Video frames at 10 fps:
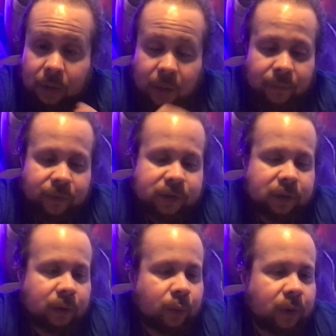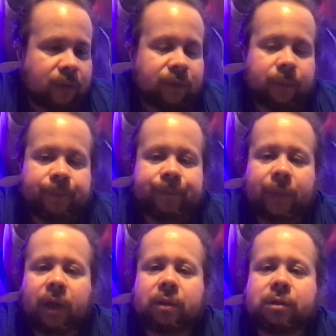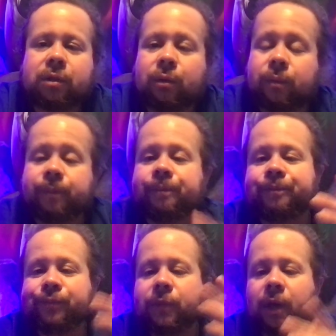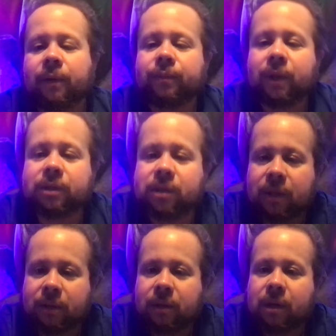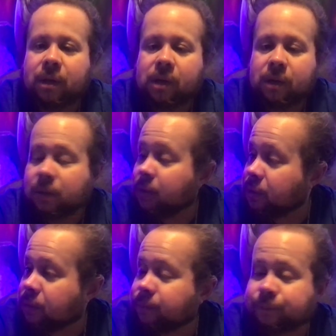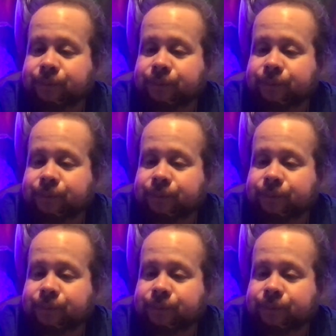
every single one of them. And so, yeah, that's it. Yeah,